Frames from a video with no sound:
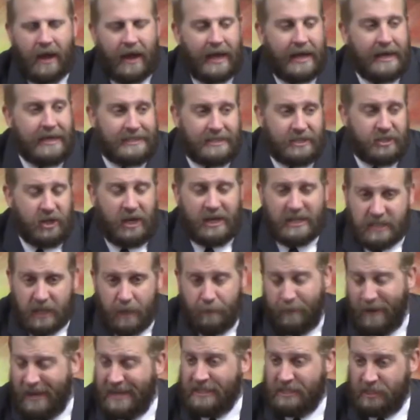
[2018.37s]
it's just a
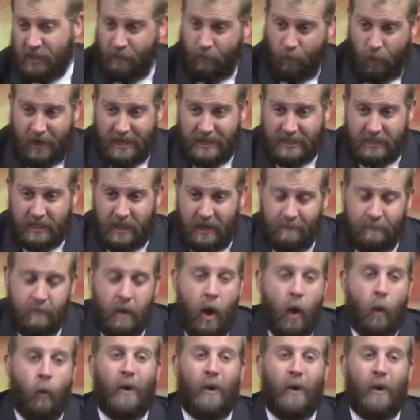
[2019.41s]
piece of wisdom.